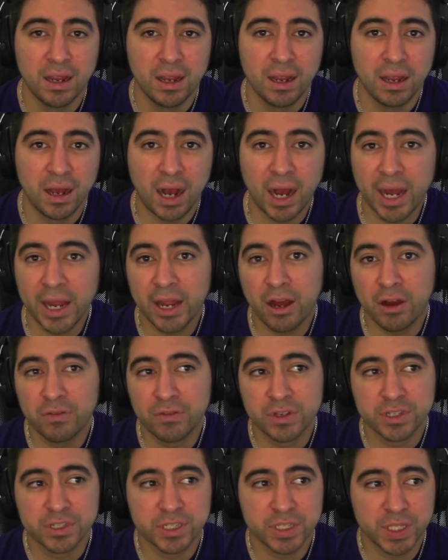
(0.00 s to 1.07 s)
I
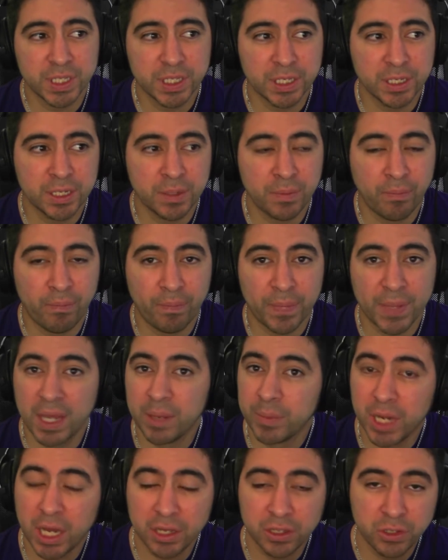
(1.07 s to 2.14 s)
obviously am
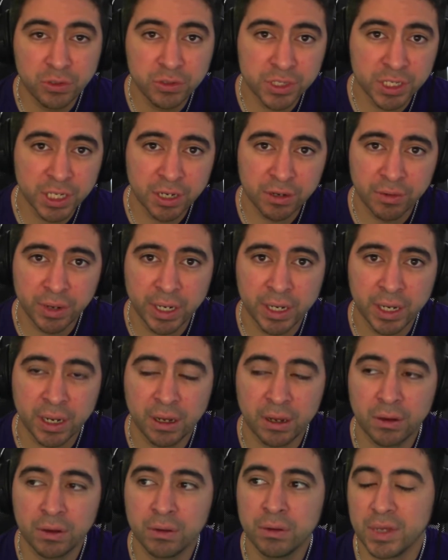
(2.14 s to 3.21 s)
not using it right
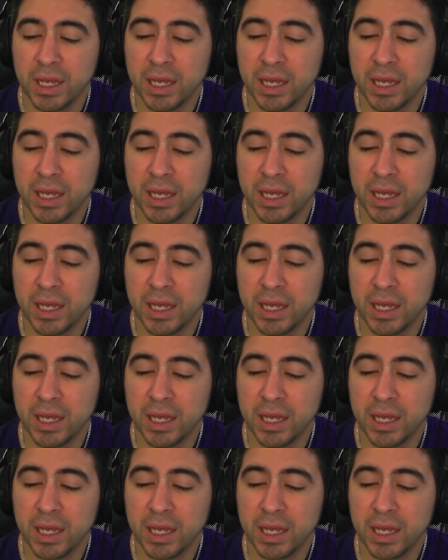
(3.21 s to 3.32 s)
now,